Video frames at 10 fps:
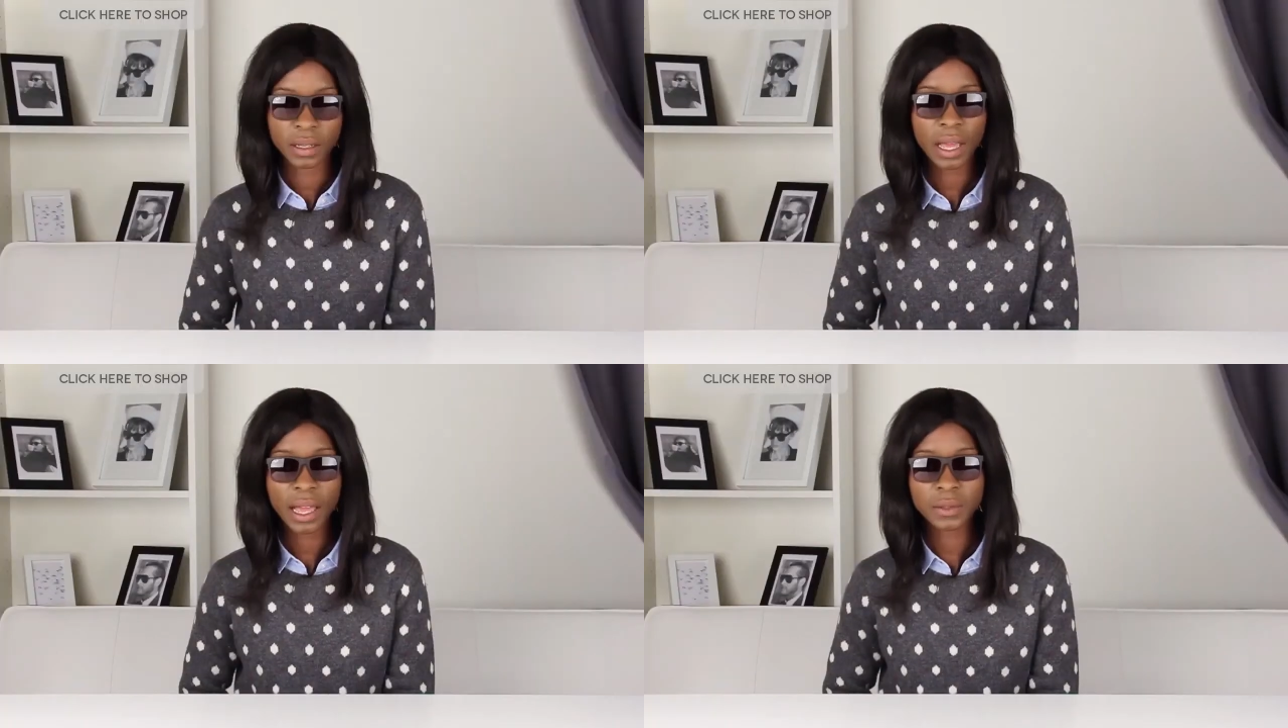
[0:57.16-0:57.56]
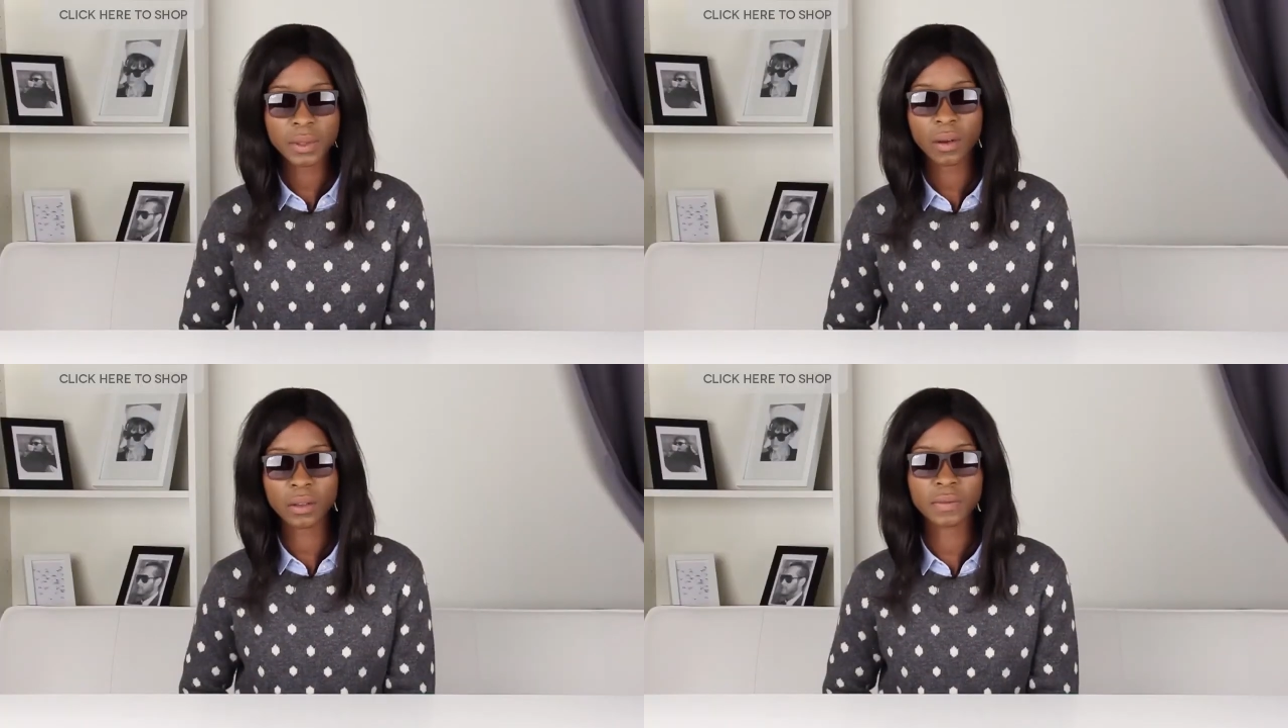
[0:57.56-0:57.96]
Now, as
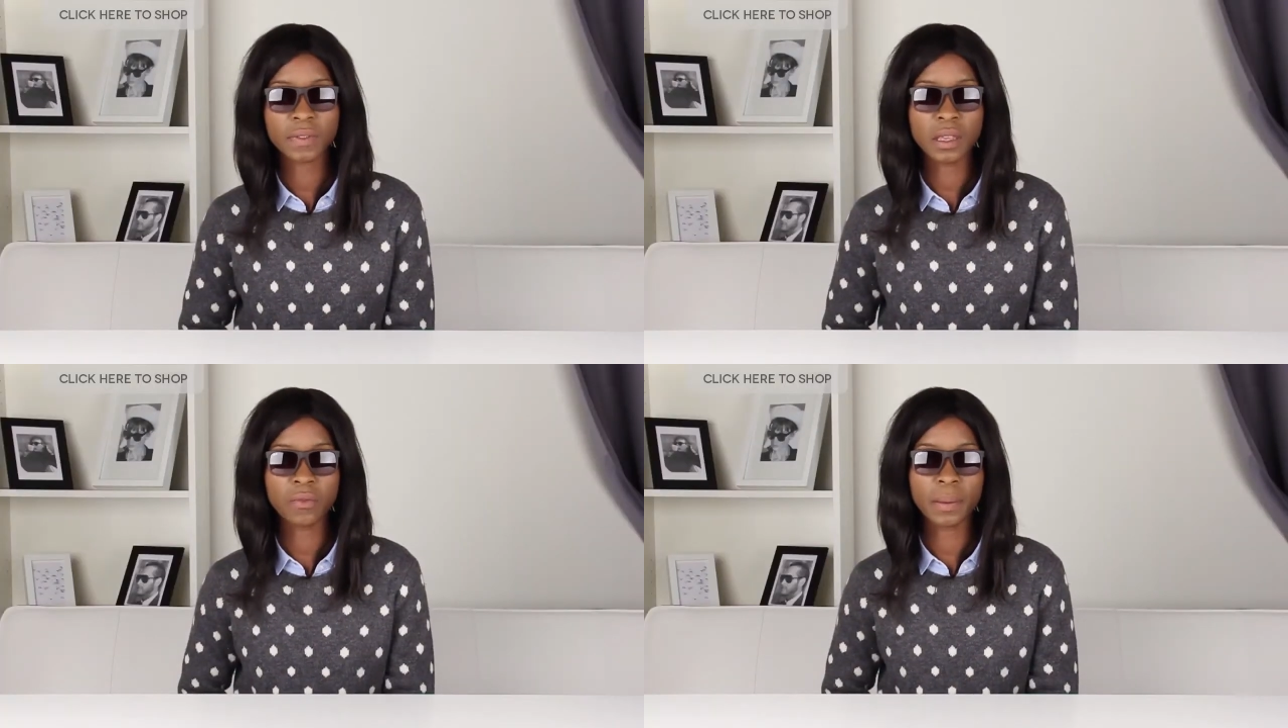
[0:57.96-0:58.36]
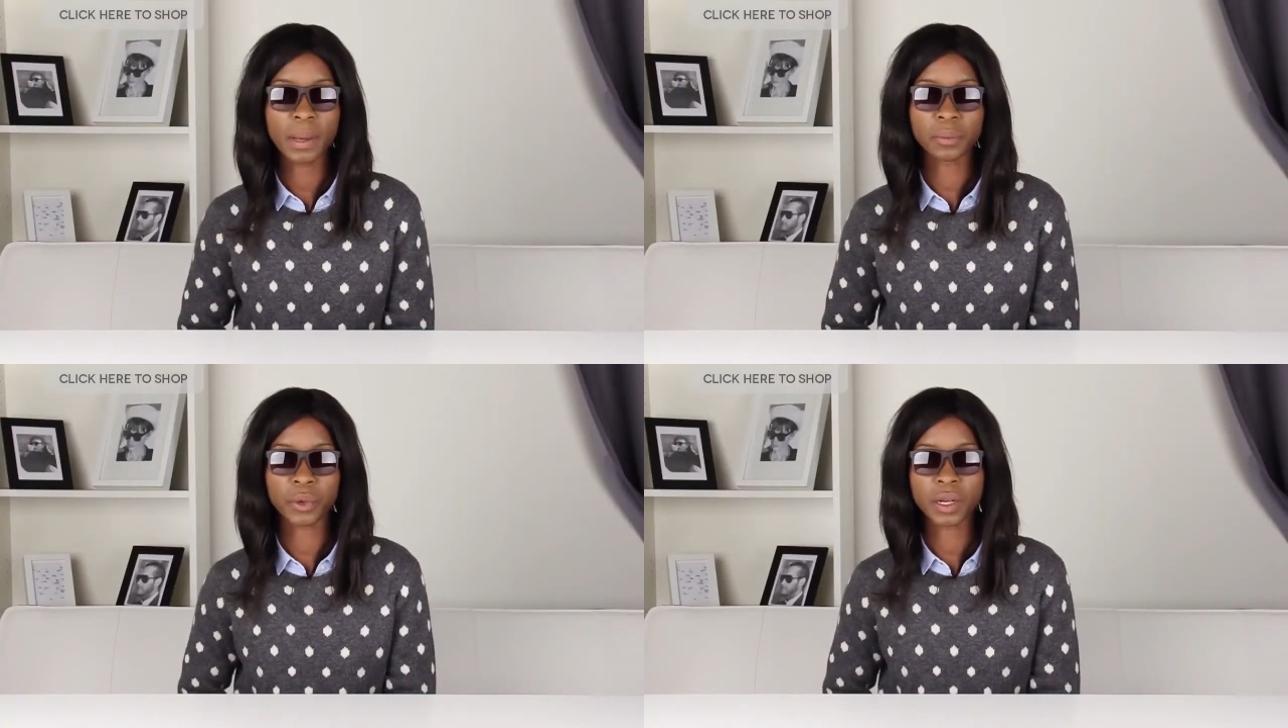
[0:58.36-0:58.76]
with a lot of the
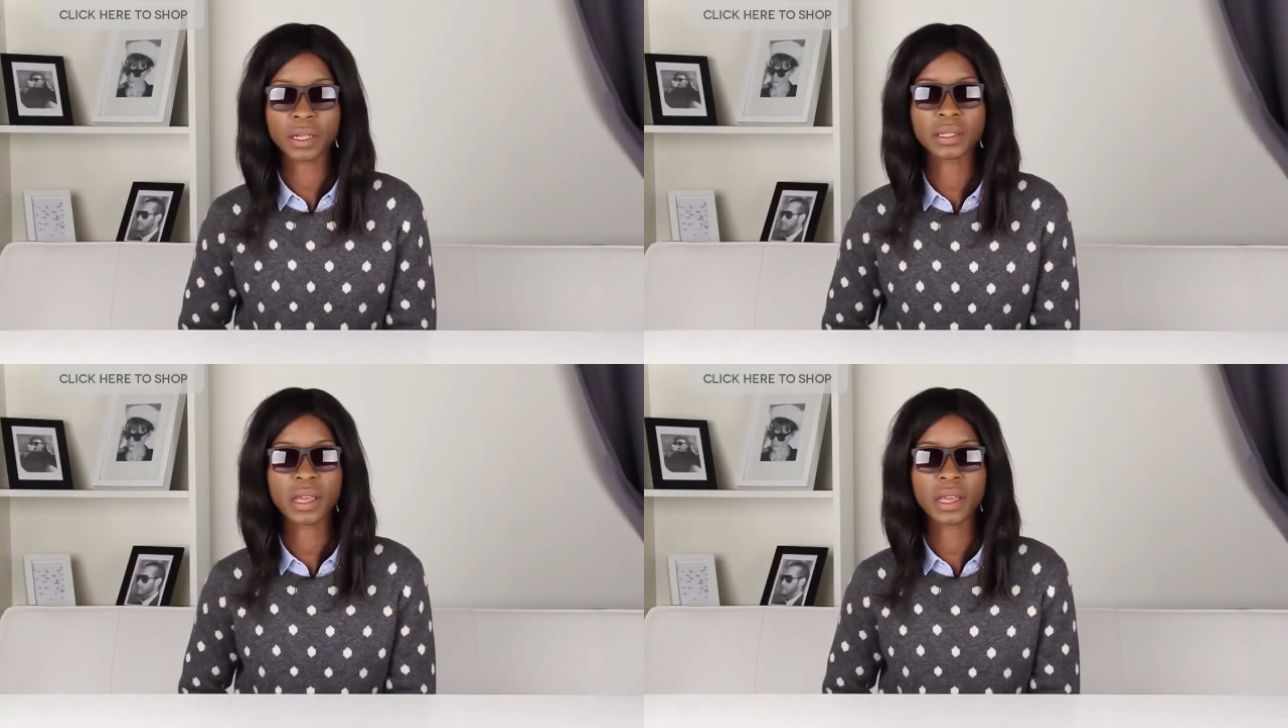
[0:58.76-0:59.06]
Ray-Ban products,